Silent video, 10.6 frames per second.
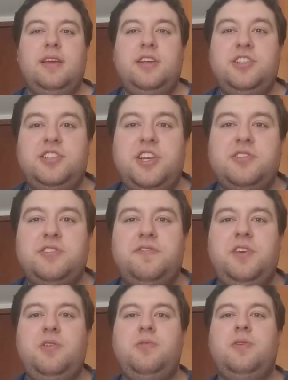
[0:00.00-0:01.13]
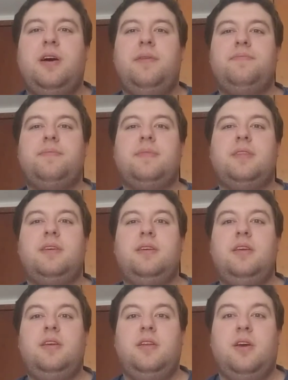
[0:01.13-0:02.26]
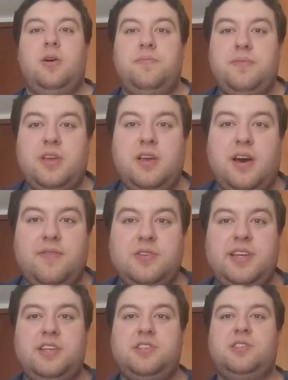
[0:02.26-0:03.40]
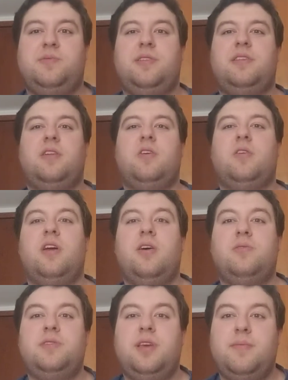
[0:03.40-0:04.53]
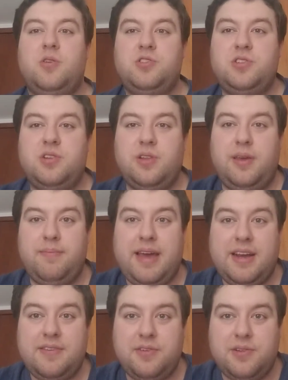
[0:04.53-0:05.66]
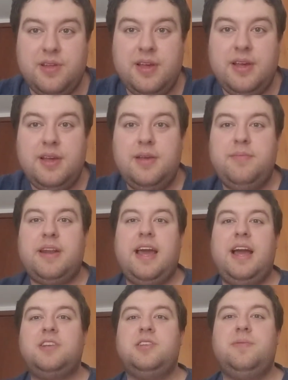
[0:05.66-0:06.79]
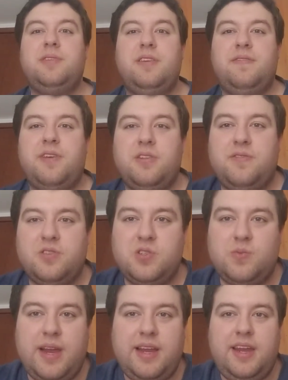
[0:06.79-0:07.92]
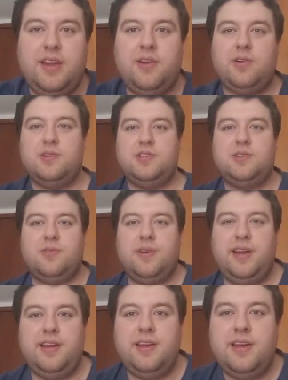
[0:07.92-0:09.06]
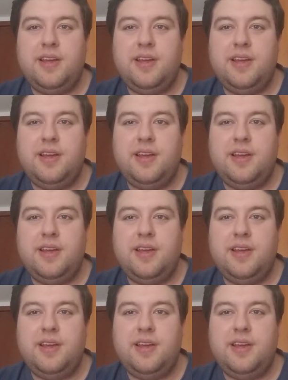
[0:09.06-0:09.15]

she shares a few you know, conversations with that are not only emotionally impactful, but I actually really felt for Swanky and her story,